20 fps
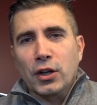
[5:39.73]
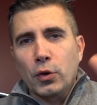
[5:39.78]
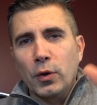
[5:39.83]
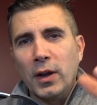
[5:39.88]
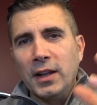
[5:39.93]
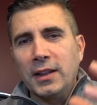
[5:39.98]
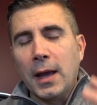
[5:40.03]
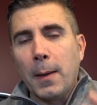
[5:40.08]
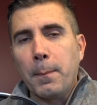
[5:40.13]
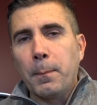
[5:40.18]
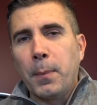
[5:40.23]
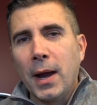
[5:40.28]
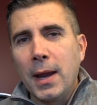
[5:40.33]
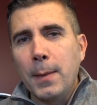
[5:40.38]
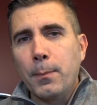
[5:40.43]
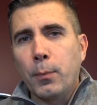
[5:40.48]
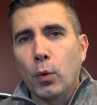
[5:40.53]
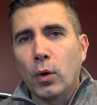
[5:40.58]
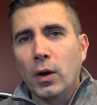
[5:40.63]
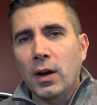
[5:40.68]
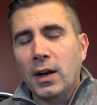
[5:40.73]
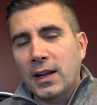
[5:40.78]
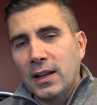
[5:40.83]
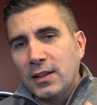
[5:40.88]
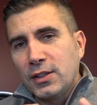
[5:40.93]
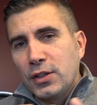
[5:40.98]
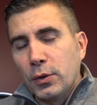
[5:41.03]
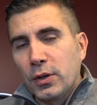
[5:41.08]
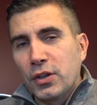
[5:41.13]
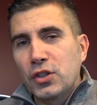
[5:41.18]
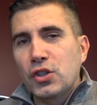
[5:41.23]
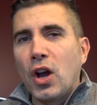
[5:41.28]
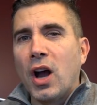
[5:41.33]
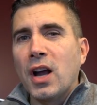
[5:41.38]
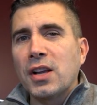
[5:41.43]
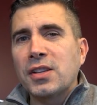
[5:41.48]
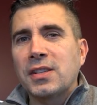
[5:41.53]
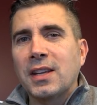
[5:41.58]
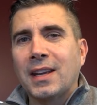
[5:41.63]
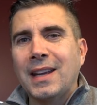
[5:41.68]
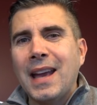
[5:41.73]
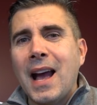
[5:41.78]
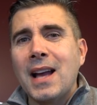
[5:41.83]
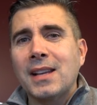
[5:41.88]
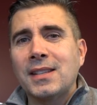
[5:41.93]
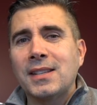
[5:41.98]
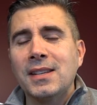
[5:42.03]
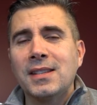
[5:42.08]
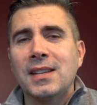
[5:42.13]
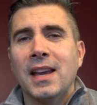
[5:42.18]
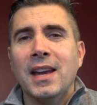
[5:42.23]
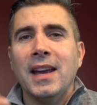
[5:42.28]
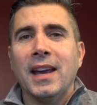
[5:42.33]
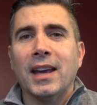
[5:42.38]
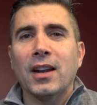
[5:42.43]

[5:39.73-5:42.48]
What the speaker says: create that pipework and to exhaust the gases,